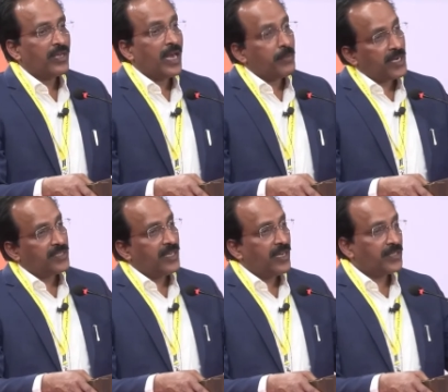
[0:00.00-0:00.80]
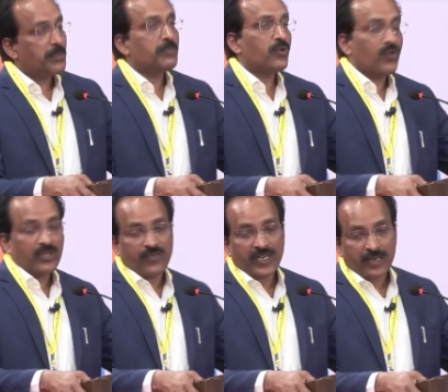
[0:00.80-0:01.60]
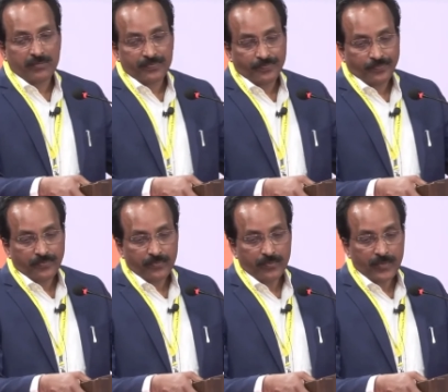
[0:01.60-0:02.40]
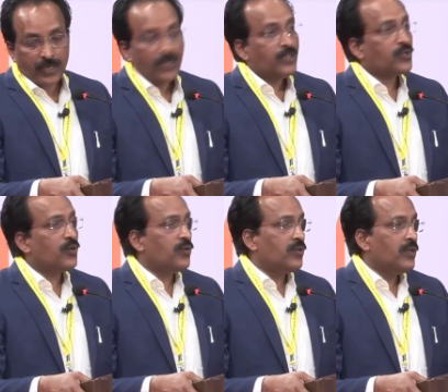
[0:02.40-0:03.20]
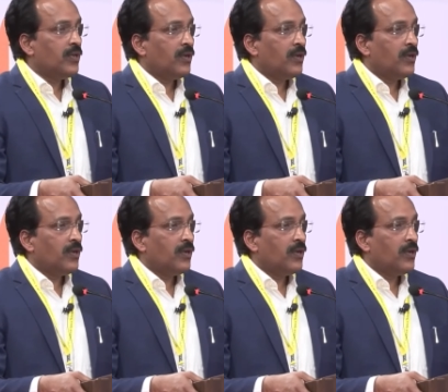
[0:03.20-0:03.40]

cameras that has been put on the Vikram. So